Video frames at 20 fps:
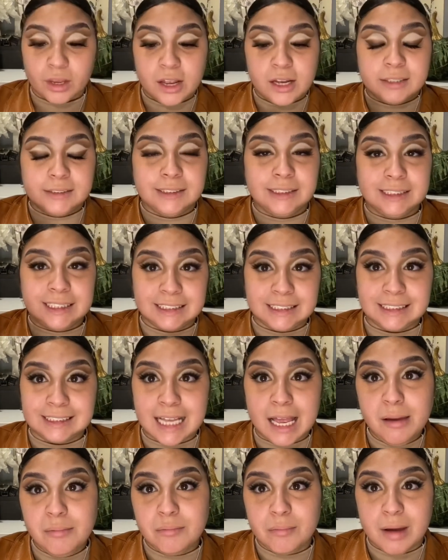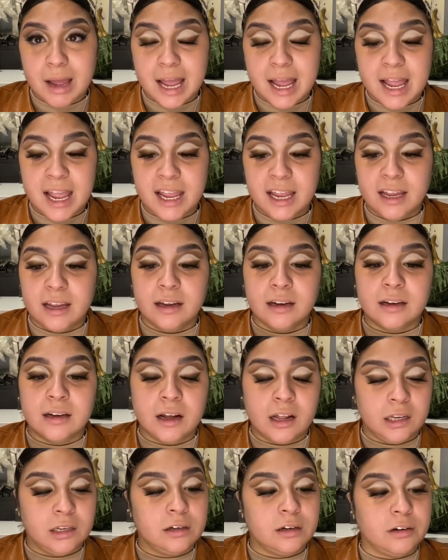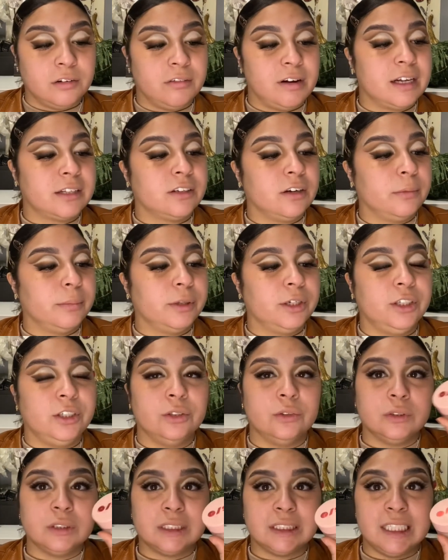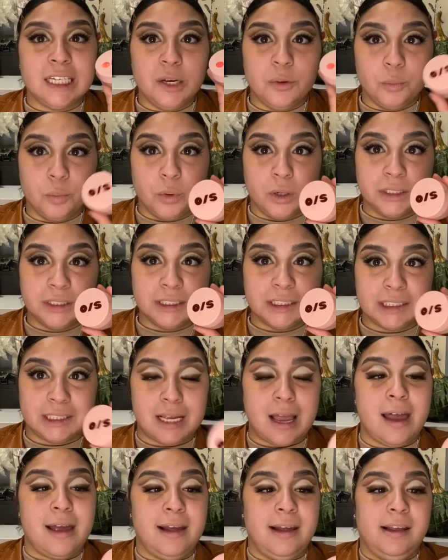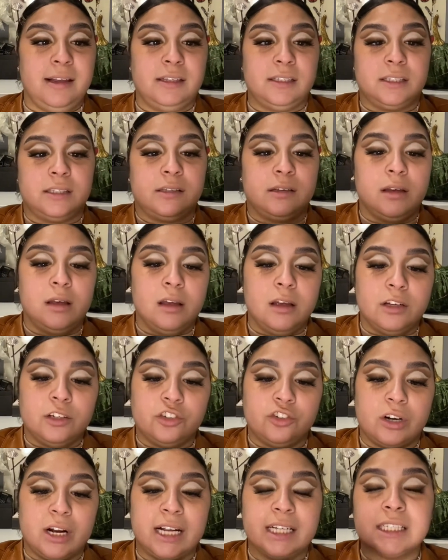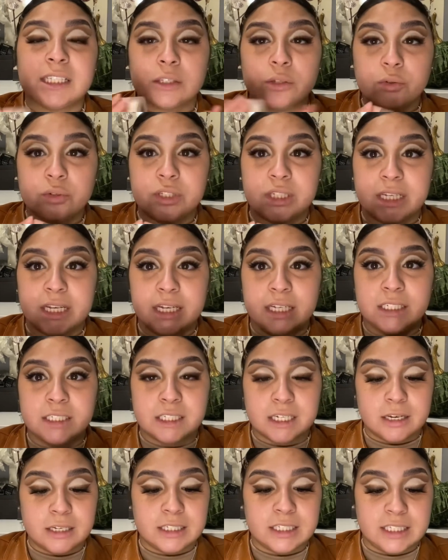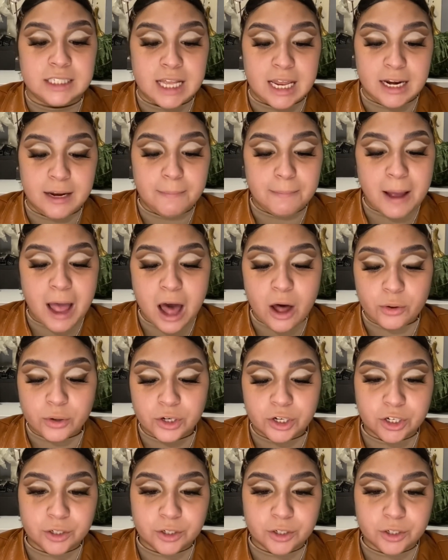To set my color corrector, I'm going to use the One Size translucent setting powder.